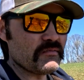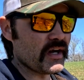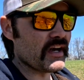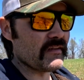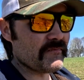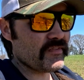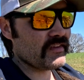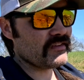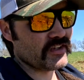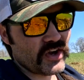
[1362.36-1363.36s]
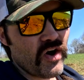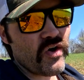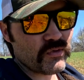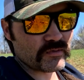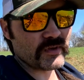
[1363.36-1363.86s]
but the
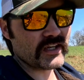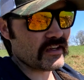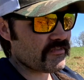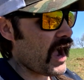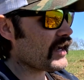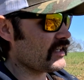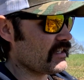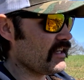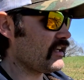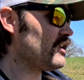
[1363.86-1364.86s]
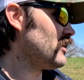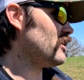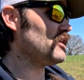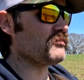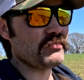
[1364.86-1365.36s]
goal would be if I could get in
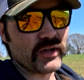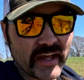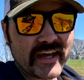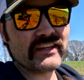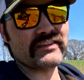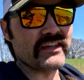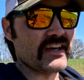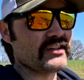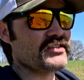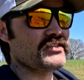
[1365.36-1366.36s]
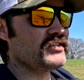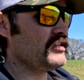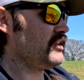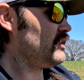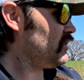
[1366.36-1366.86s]
here and plant this
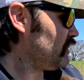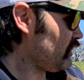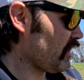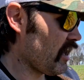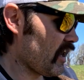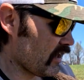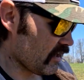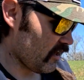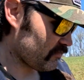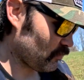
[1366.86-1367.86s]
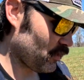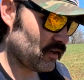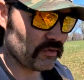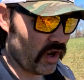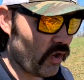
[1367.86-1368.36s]
uh, enough to where it would